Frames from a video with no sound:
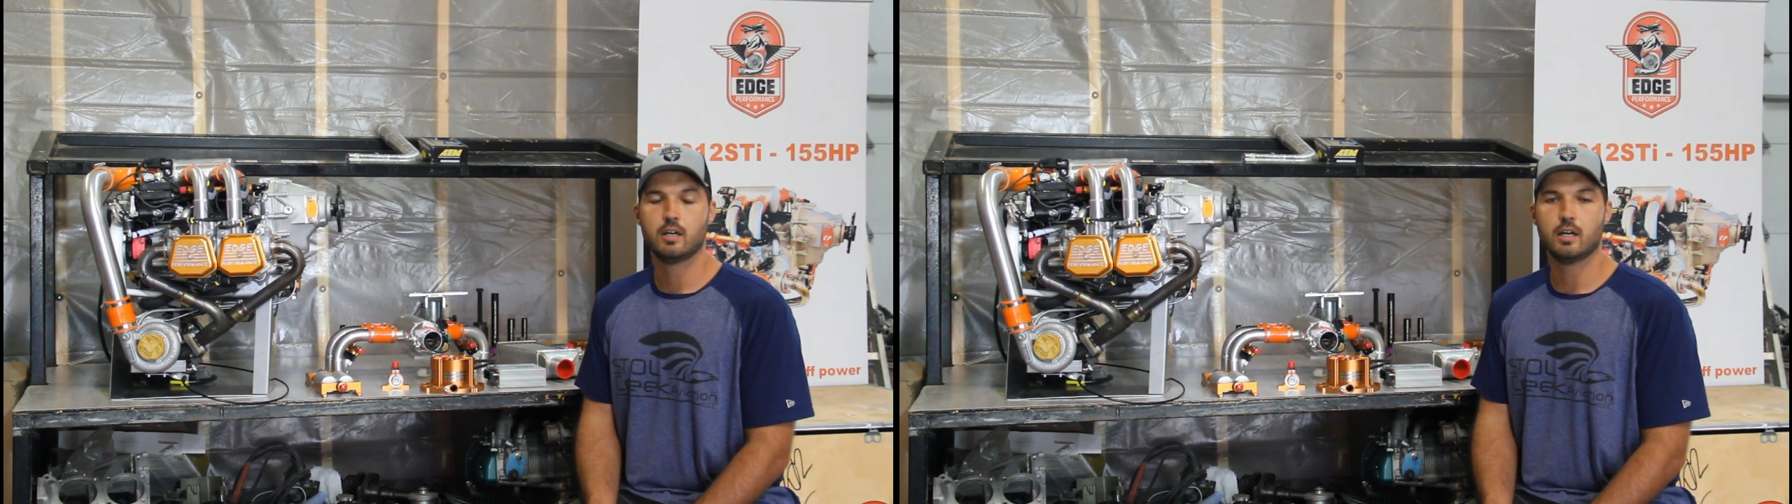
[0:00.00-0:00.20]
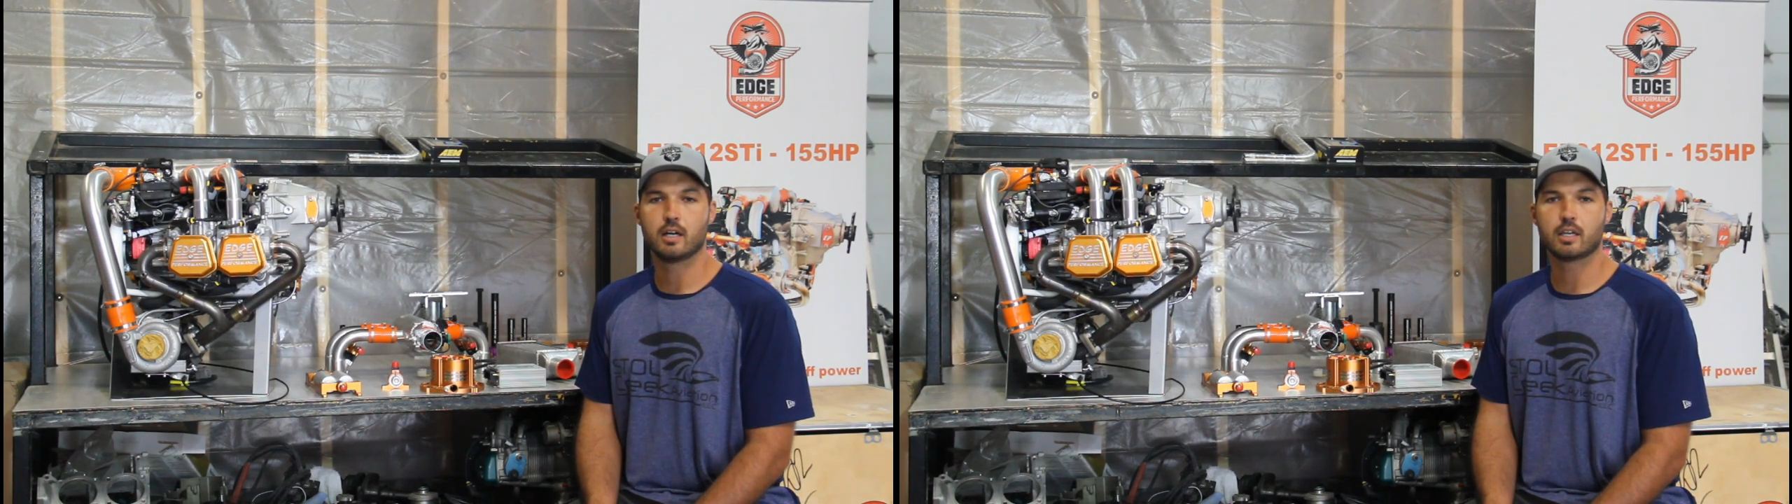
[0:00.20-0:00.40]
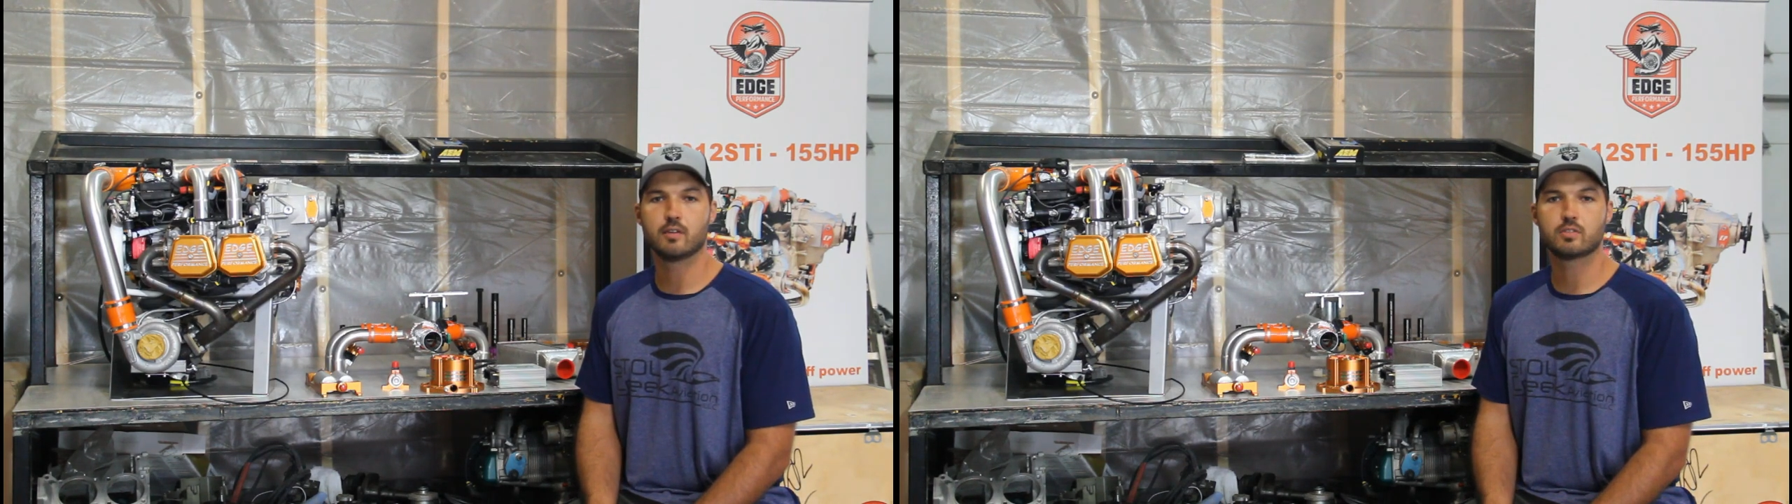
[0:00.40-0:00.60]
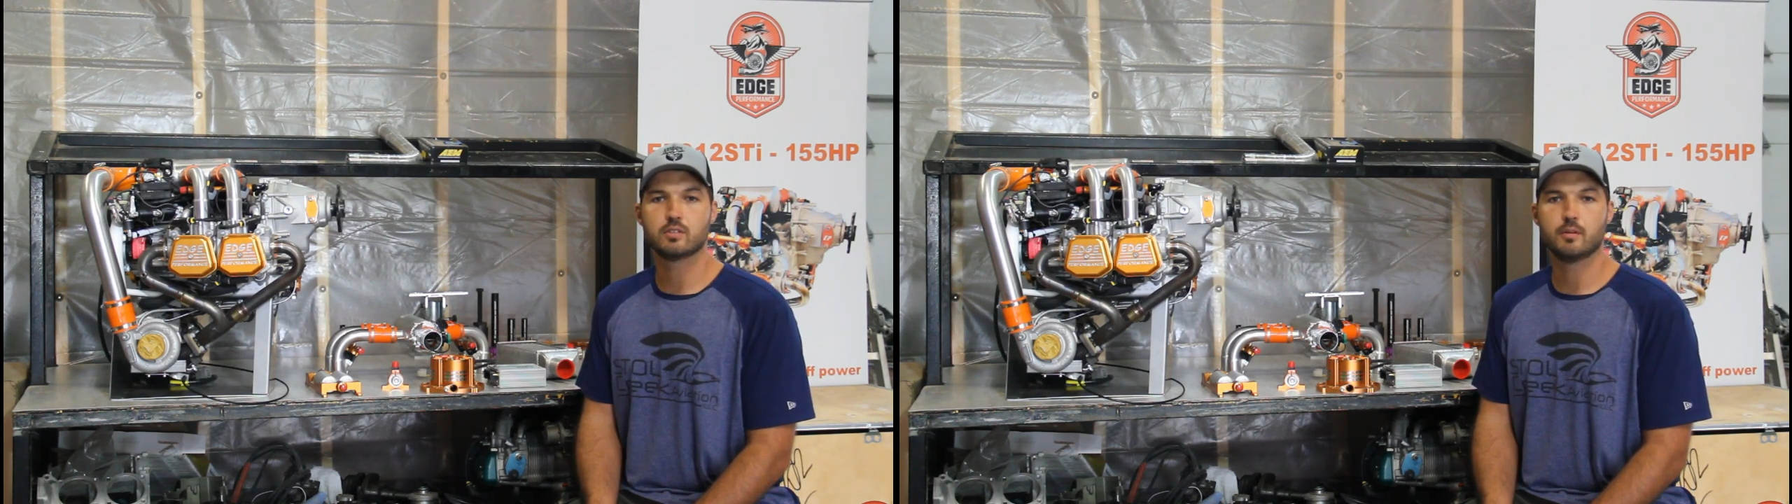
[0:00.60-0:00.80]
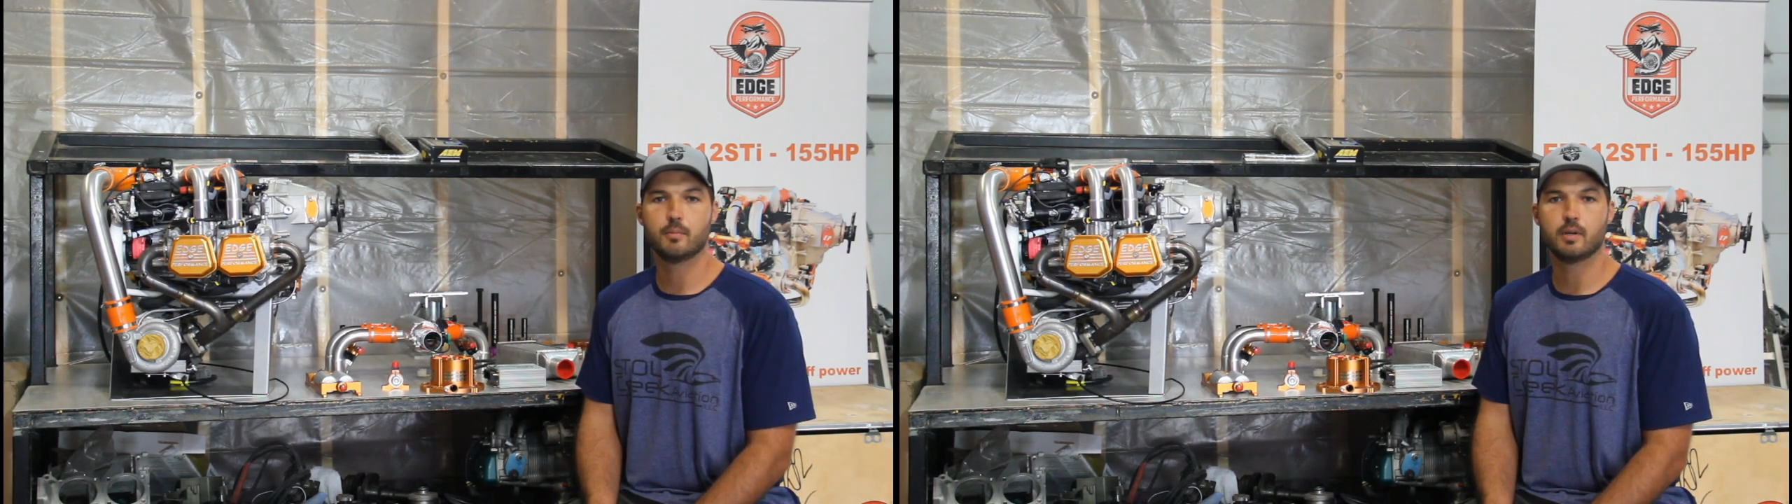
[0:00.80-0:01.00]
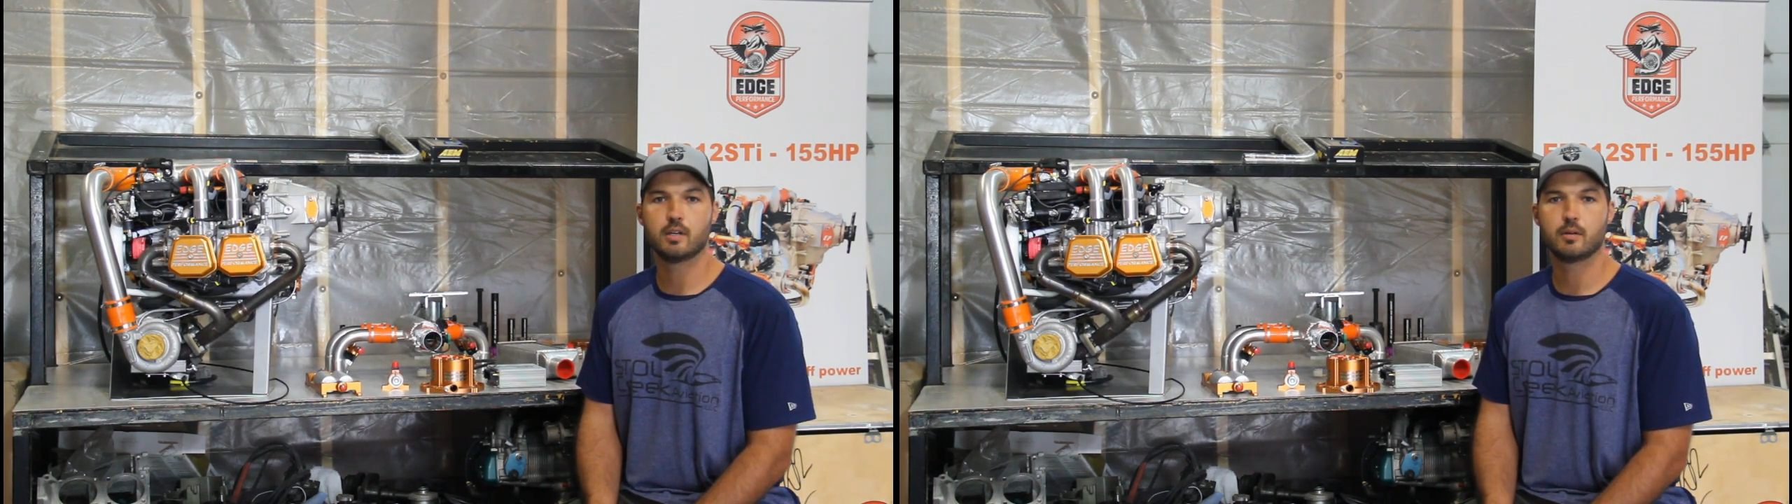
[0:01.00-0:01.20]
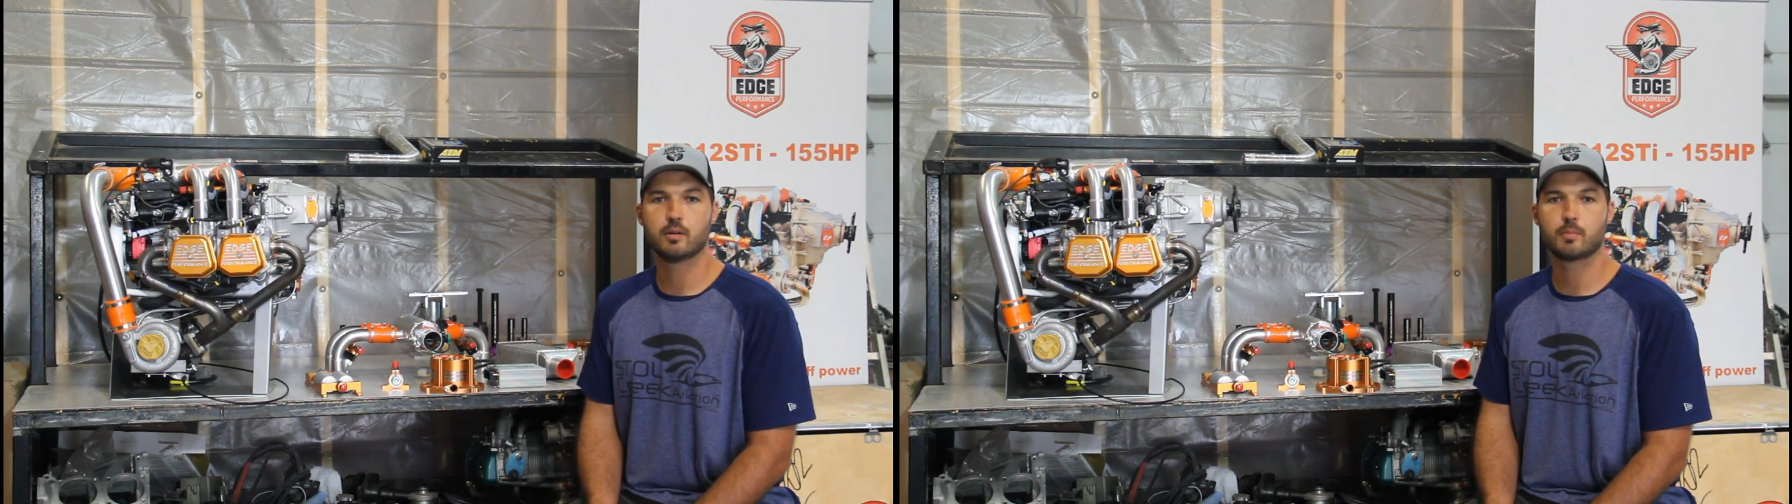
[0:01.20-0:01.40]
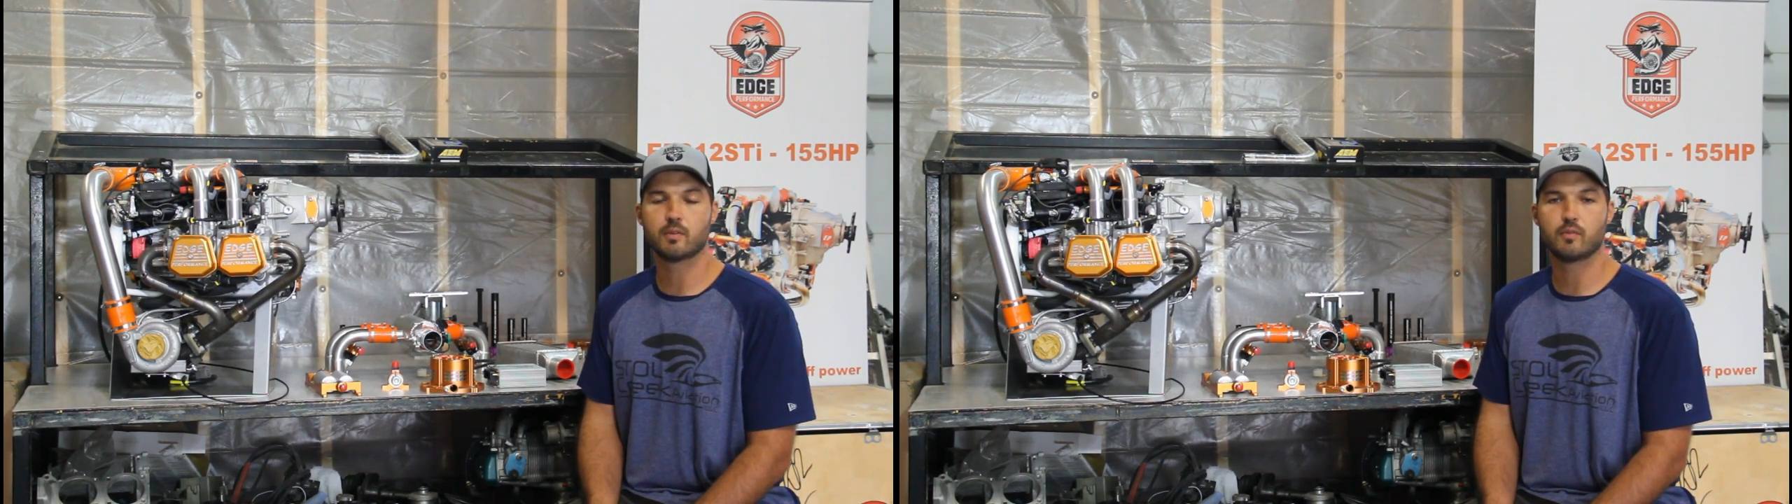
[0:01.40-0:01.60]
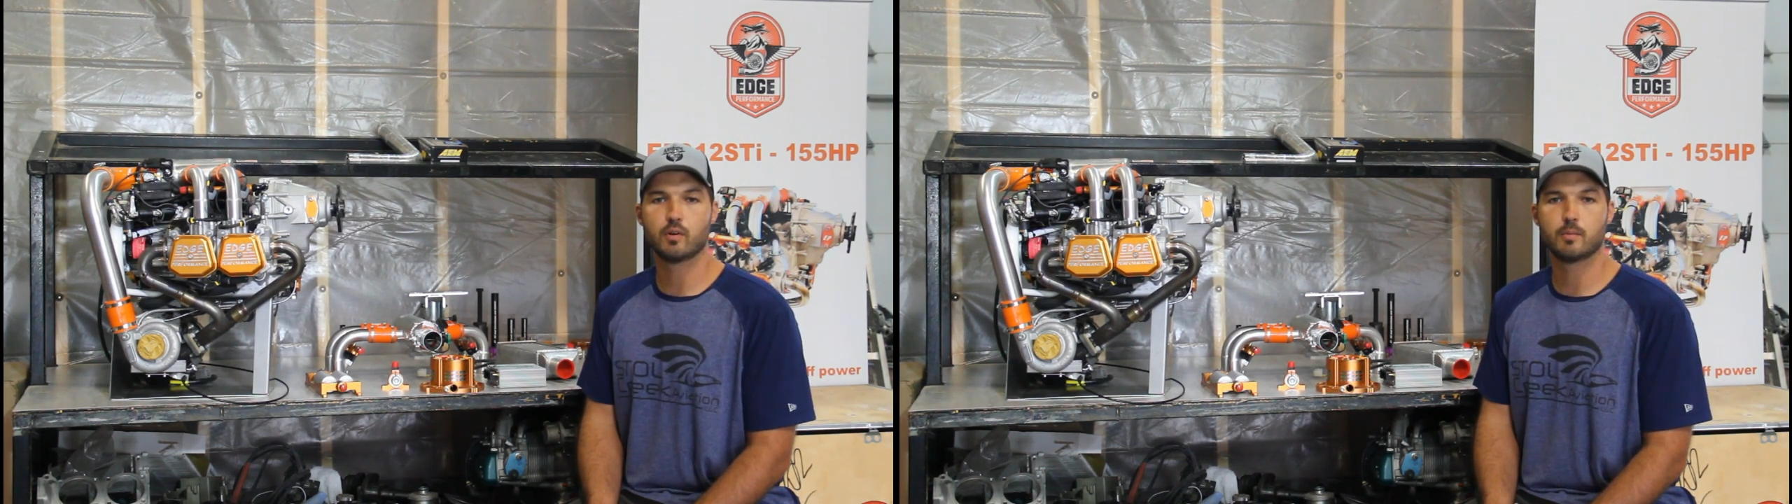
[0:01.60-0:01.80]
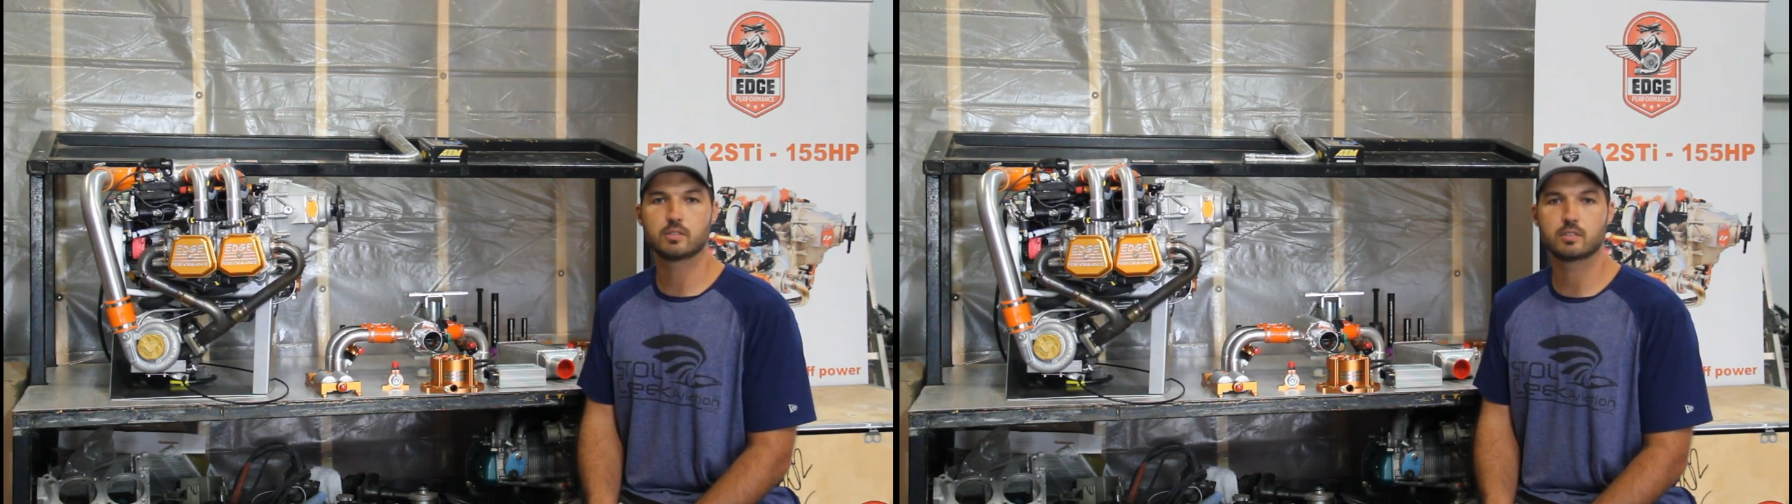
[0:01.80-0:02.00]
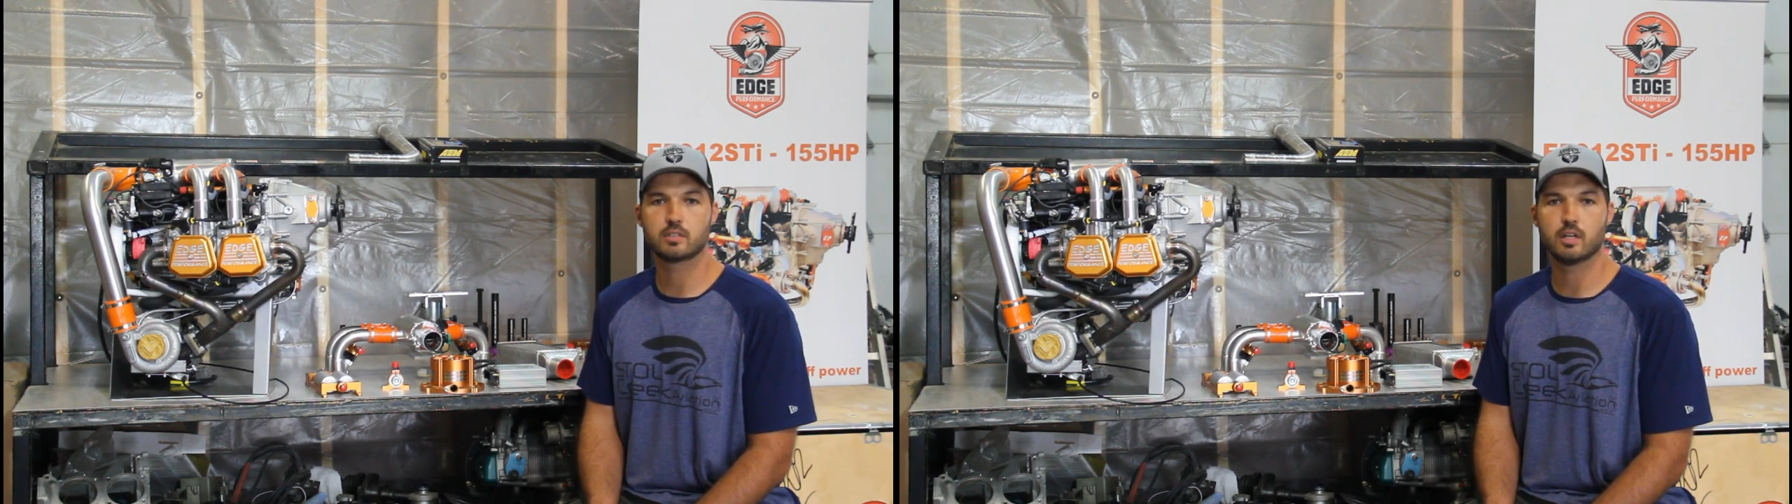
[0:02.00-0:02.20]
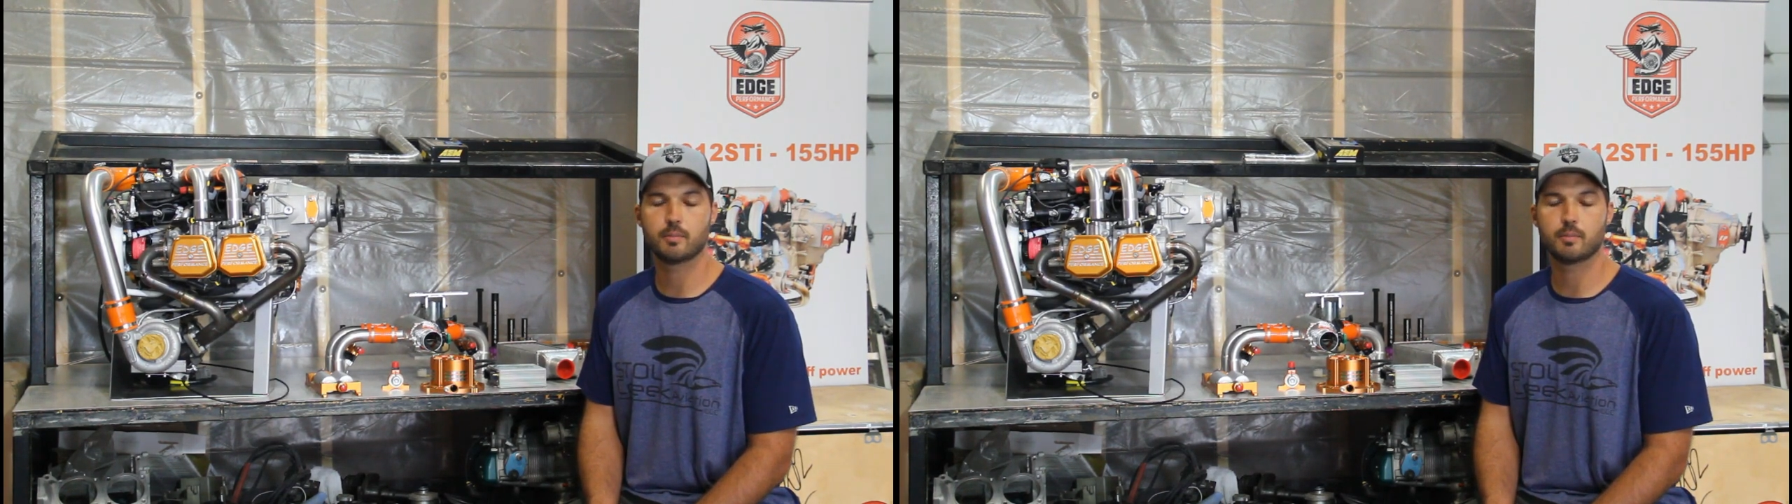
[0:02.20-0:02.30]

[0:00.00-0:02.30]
uh, give some performance